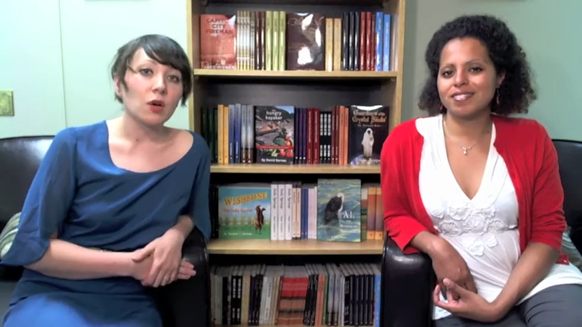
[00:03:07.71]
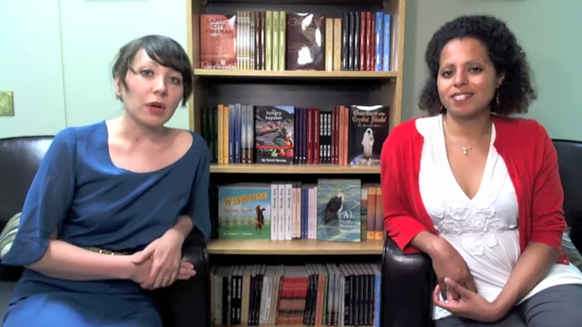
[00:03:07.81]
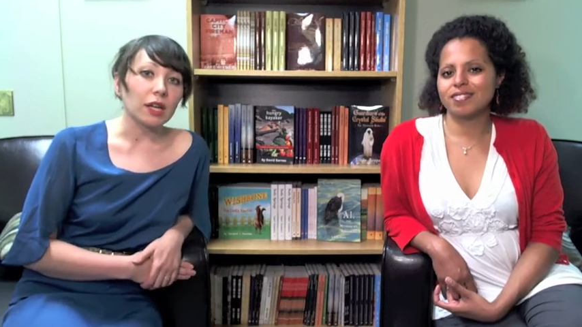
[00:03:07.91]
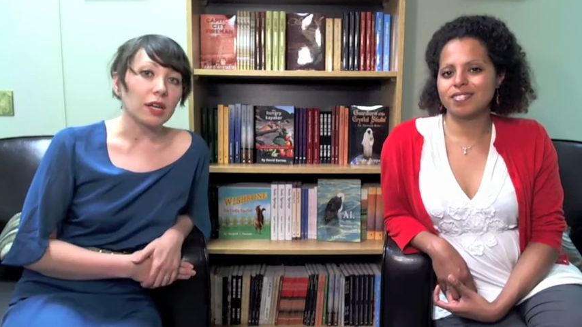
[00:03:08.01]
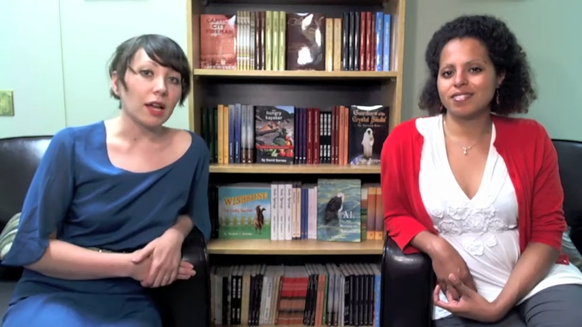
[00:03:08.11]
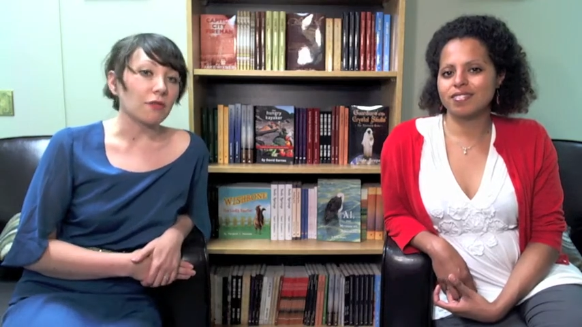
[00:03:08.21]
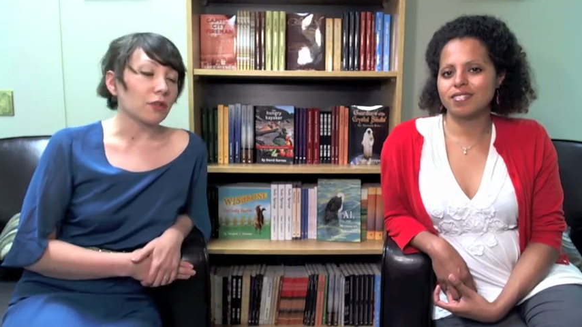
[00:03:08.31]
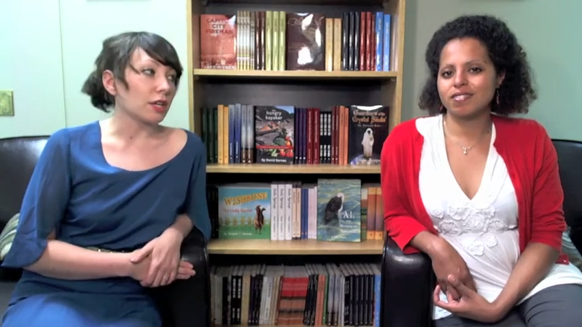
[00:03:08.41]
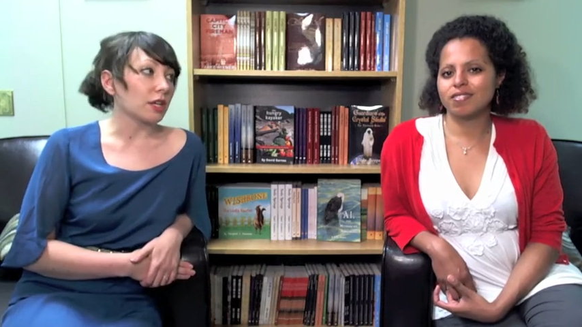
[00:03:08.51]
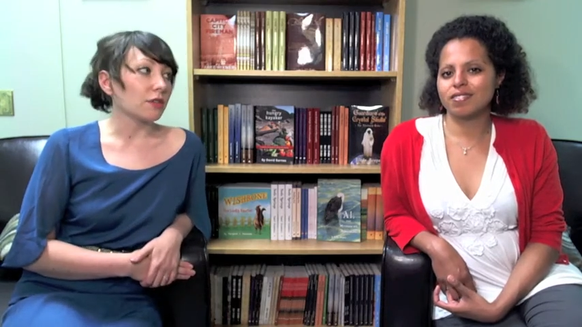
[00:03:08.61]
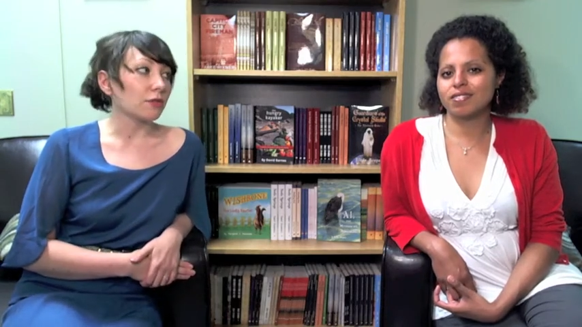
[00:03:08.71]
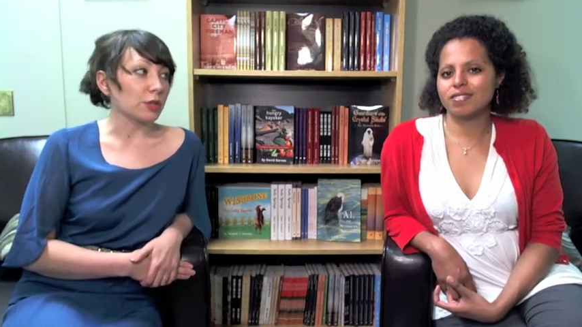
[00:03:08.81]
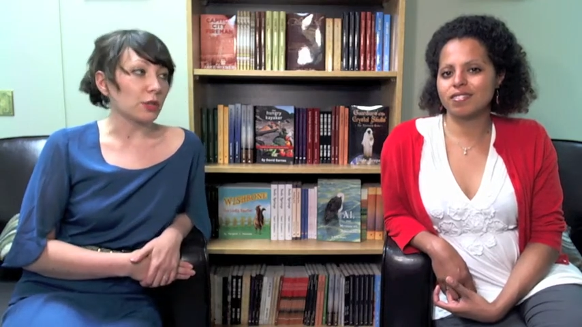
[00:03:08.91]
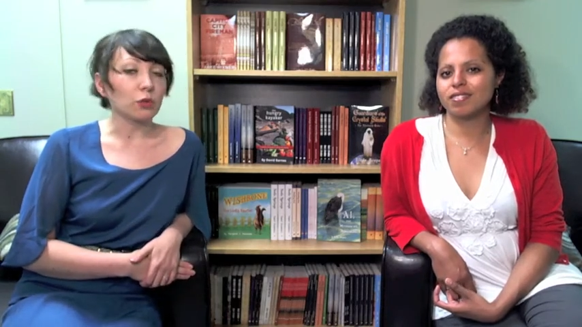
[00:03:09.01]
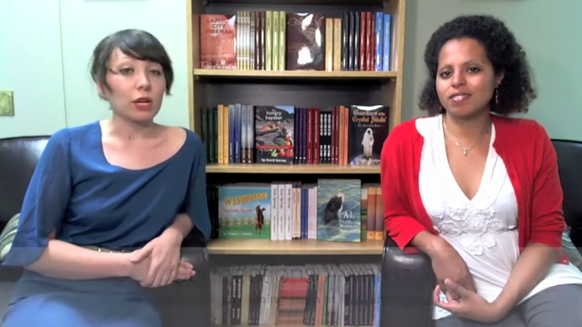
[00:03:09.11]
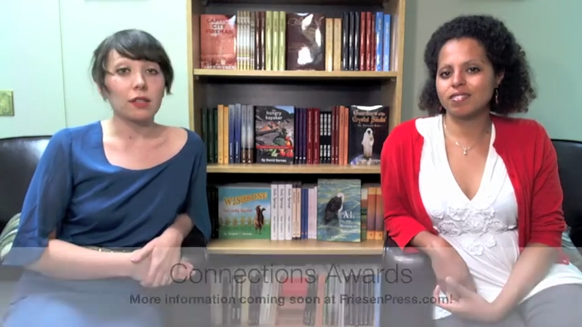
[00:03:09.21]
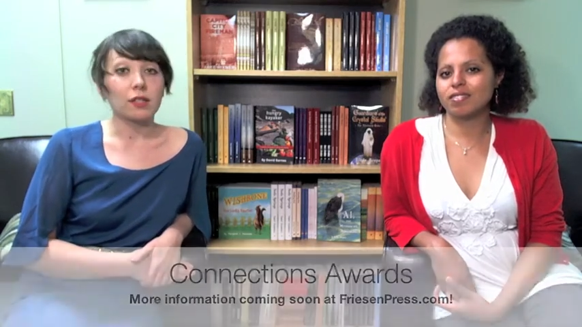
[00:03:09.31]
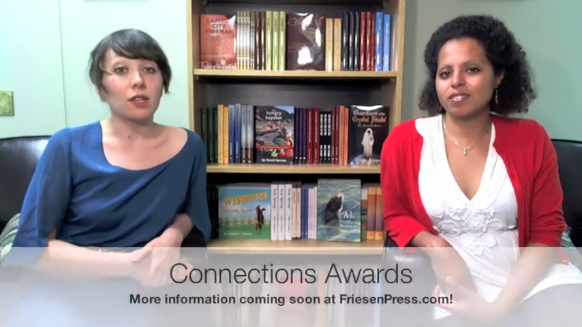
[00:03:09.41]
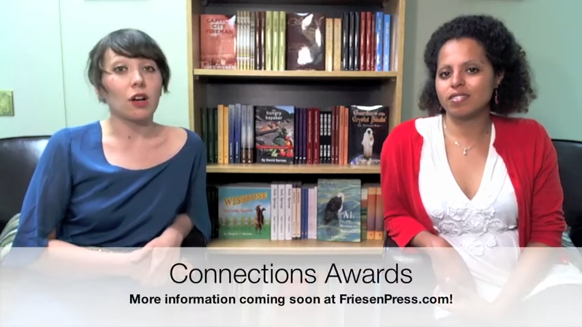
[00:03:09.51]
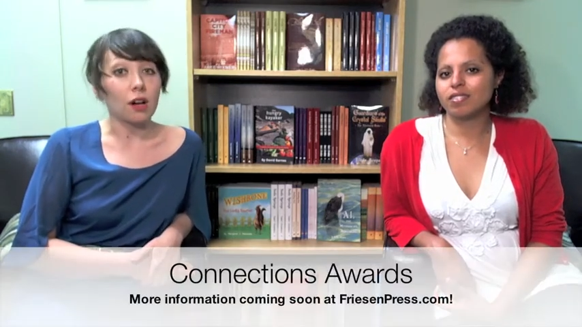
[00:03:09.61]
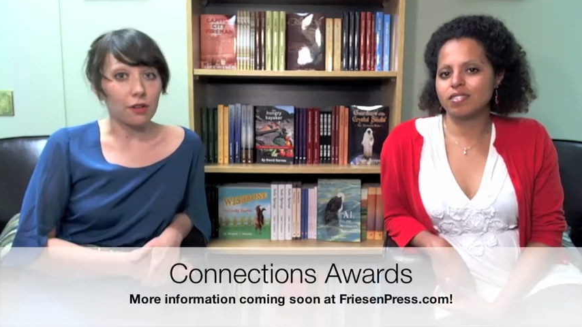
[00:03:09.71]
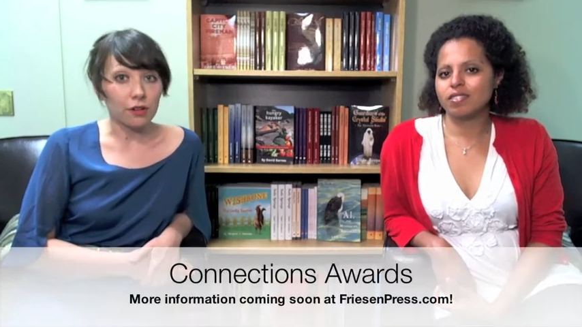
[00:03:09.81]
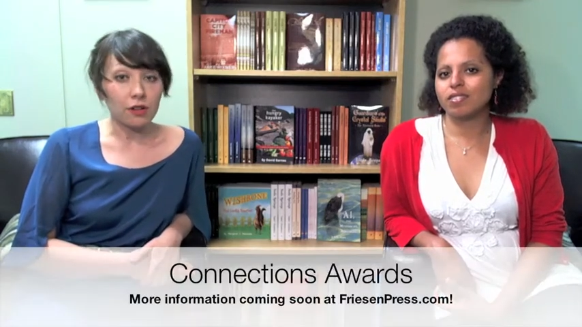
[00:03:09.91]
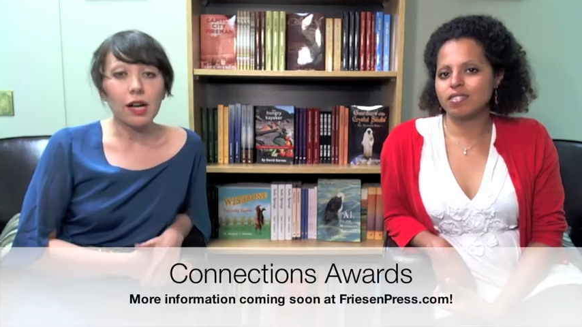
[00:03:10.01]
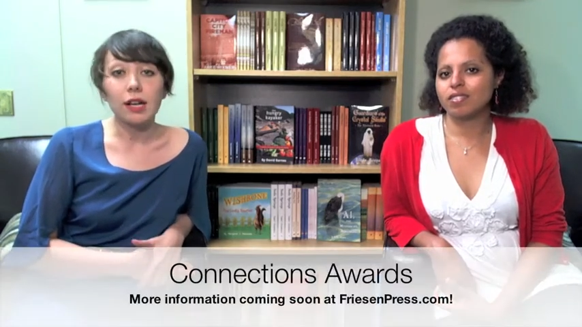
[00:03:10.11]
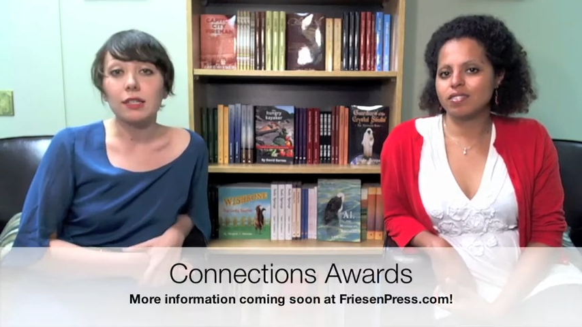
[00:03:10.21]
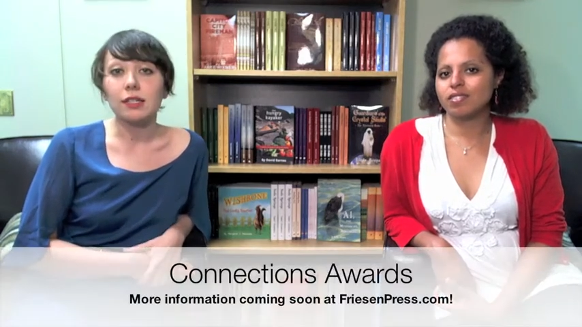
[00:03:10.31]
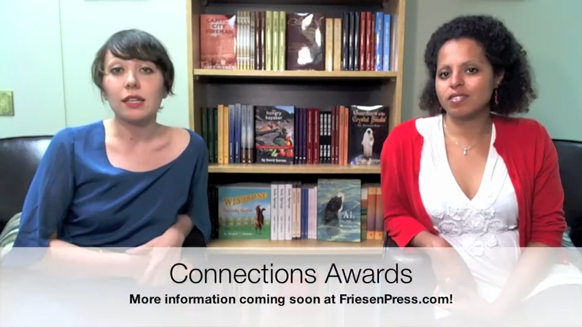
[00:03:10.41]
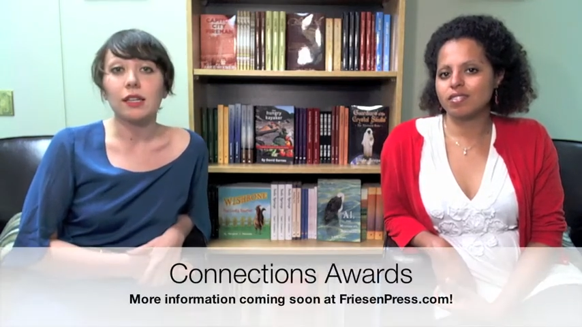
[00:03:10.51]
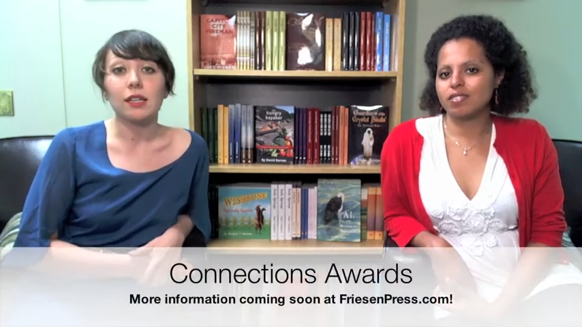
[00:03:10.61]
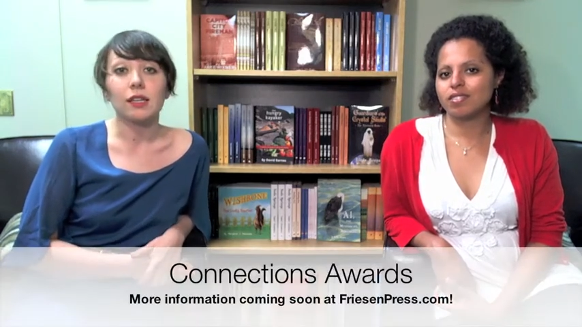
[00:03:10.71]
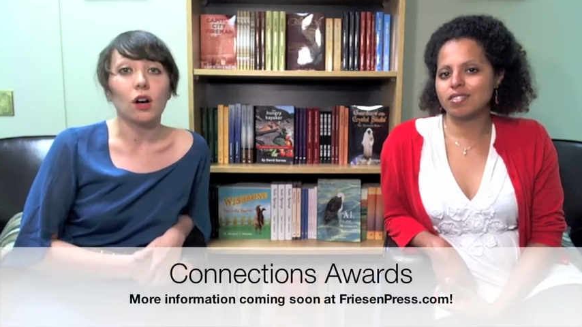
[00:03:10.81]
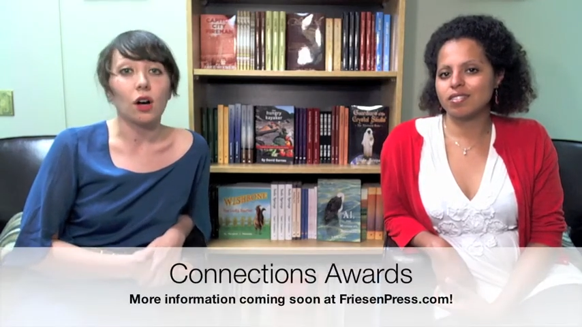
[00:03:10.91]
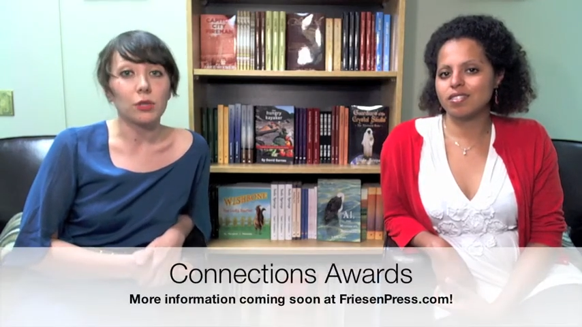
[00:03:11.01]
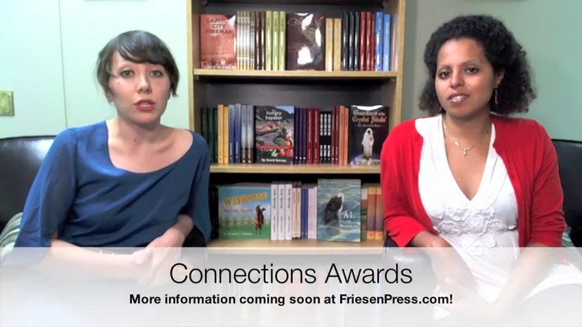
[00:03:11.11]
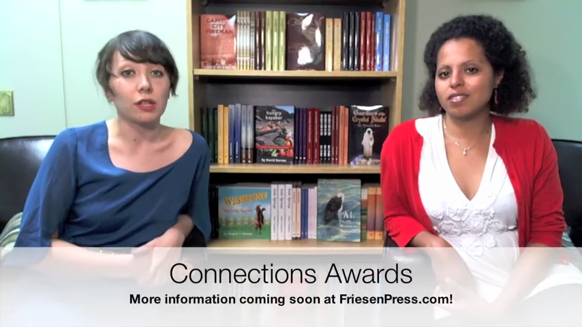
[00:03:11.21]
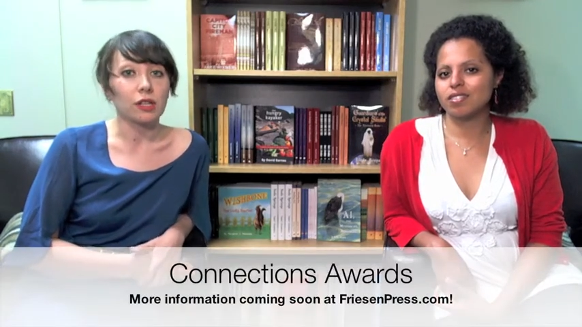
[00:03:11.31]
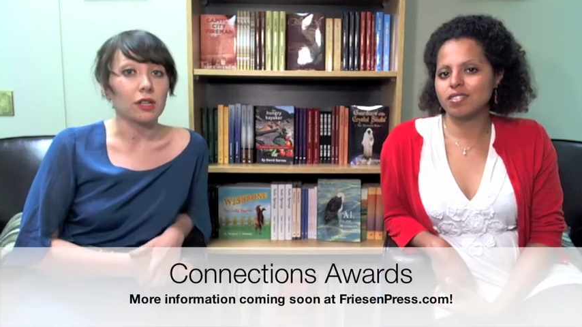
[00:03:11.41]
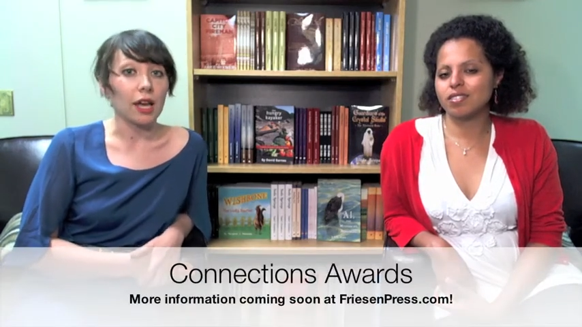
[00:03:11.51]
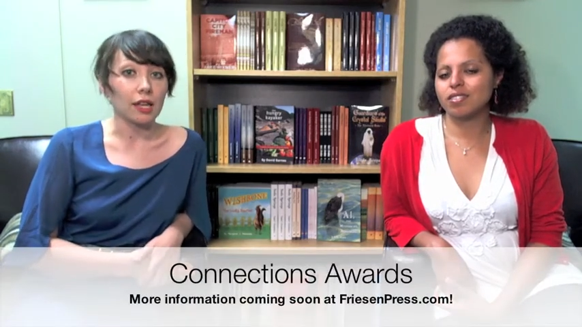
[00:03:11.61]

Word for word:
Speaker 1: But every Friesen Press author has the option and,